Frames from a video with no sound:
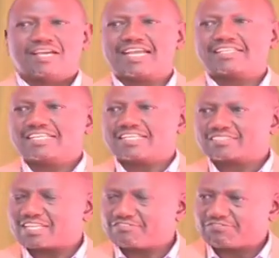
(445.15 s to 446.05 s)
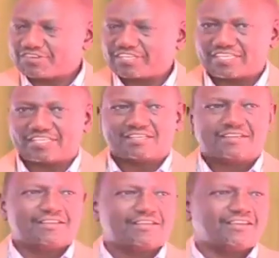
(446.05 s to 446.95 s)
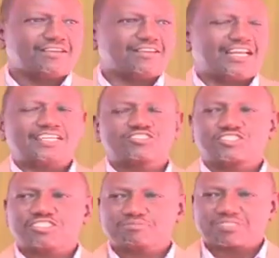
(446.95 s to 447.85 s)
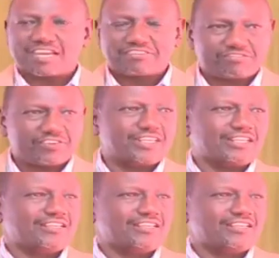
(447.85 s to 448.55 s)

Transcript: ideas are free, relationships are free